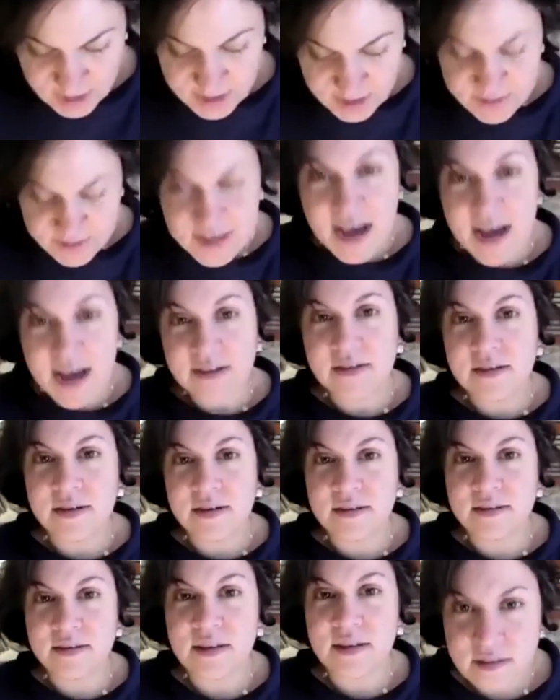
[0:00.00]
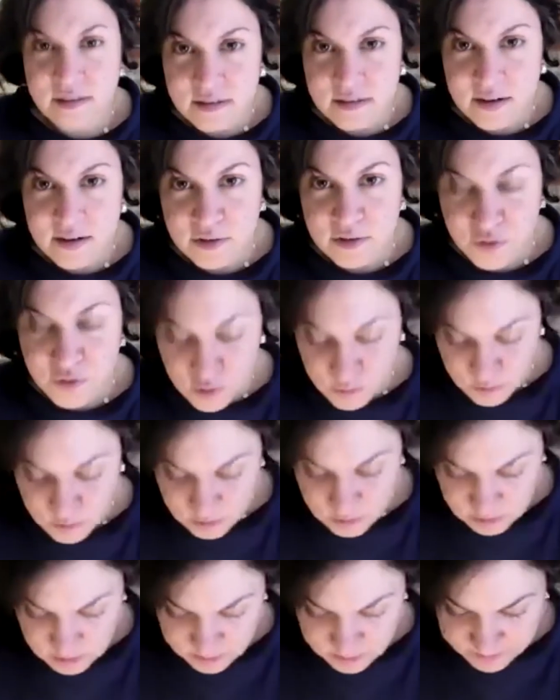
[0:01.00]
The answer is not
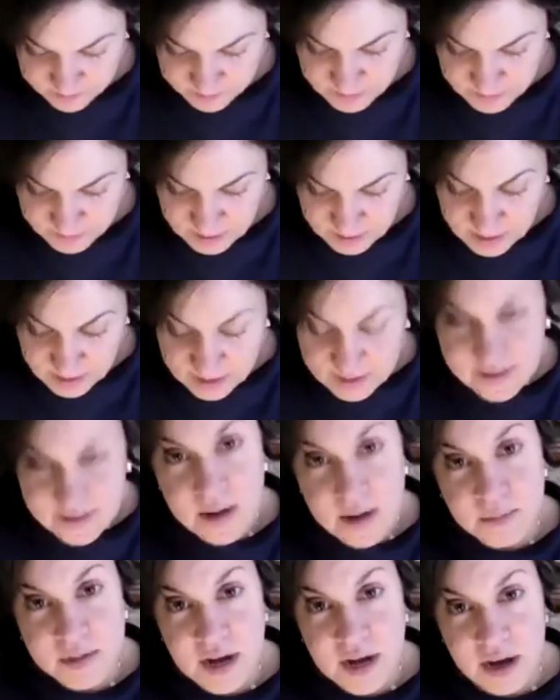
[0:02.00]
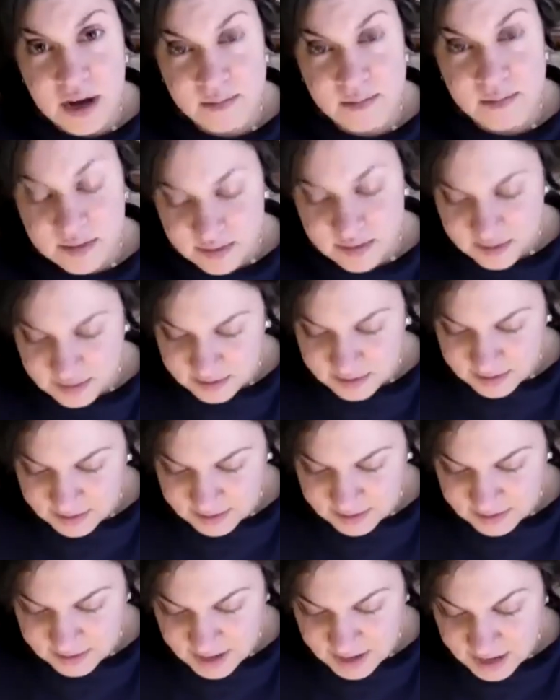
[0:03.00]
straightforward. Sometimes
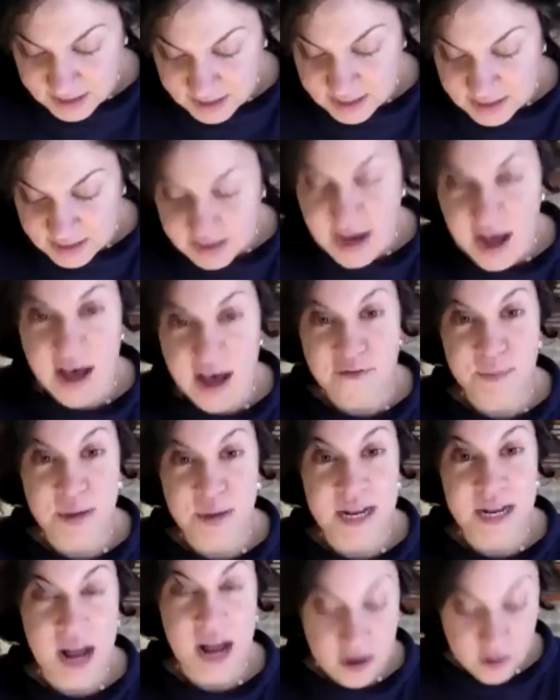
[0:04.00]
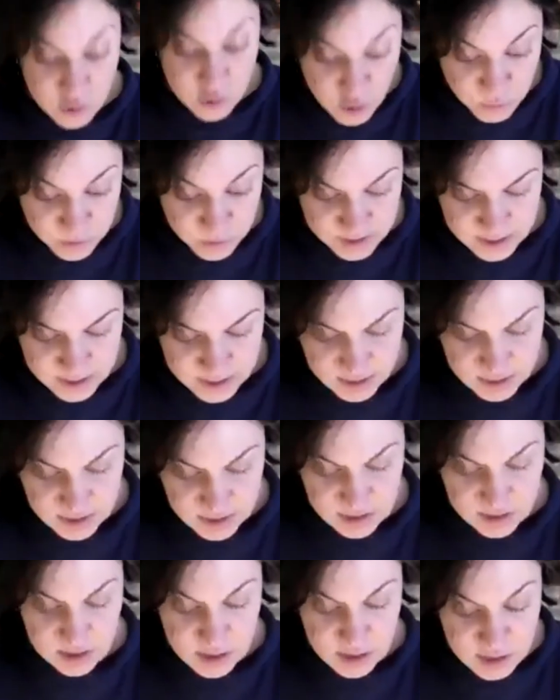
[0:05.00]
I think I have been unknowingly
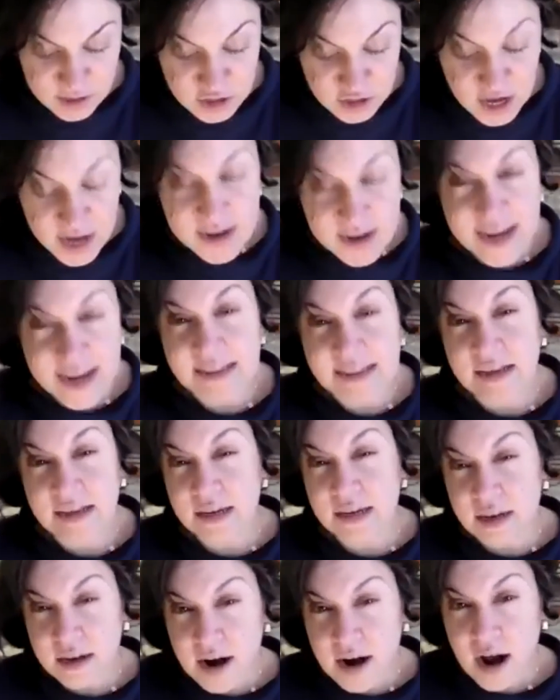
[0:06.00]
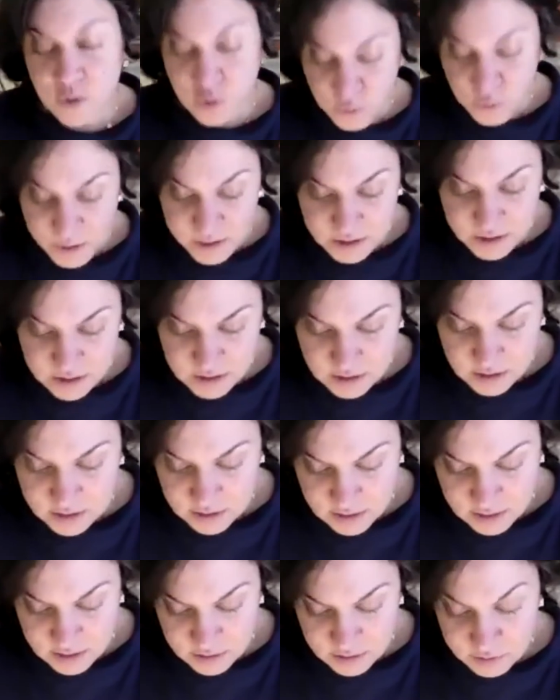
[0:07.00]
gyrating around queer
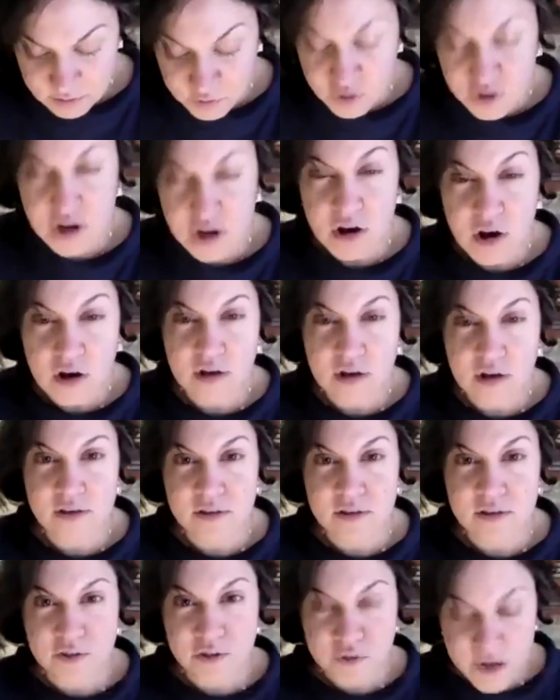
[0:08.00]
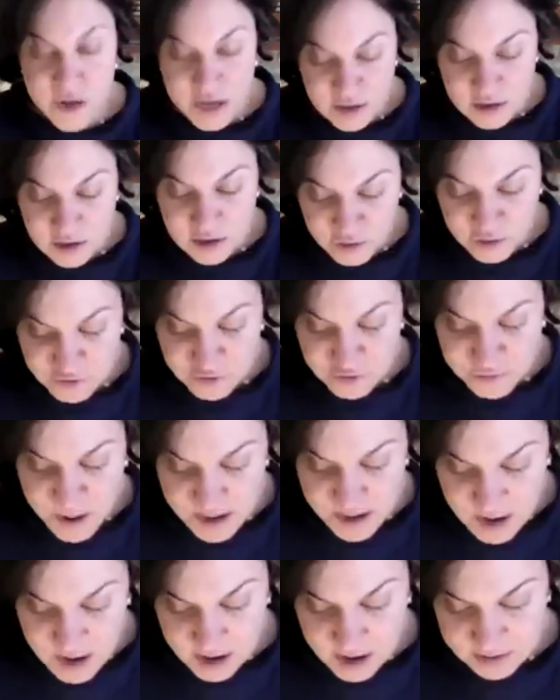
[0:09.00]
theory for the longest duration of my
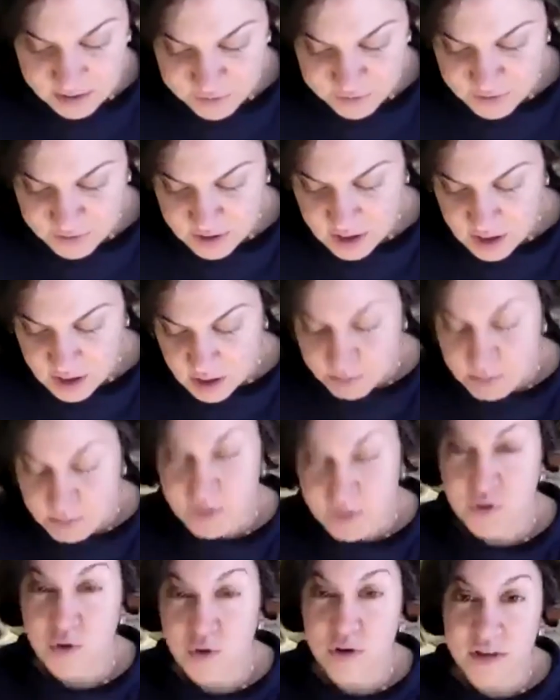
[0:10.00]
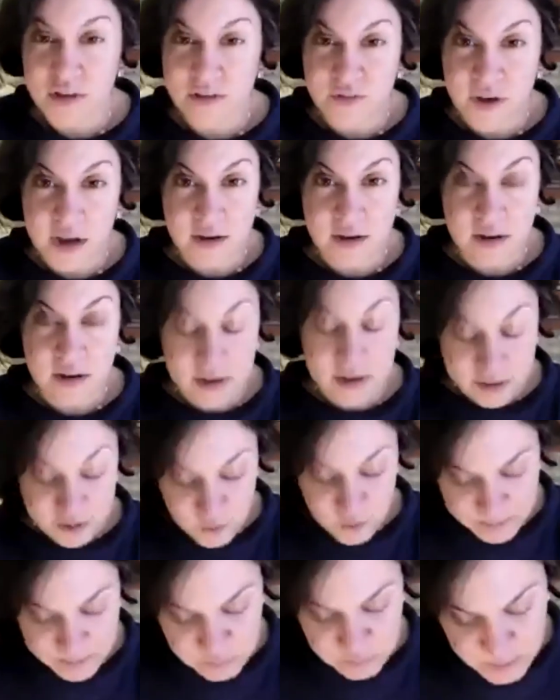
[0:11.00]
life before it finally
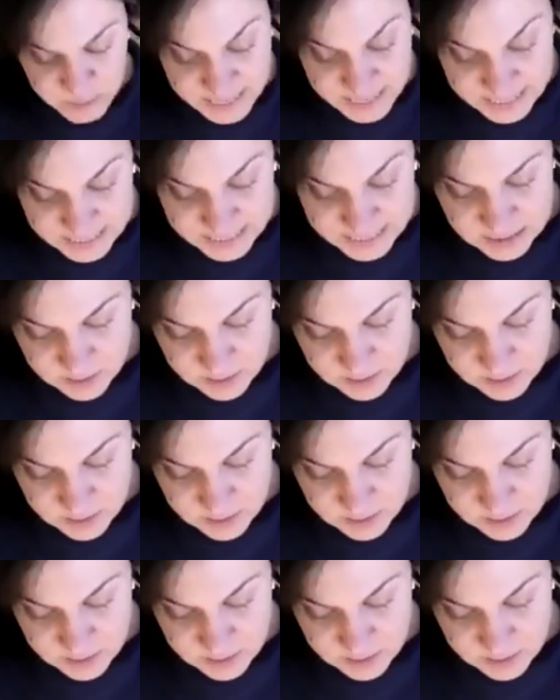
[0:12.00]
swept me in.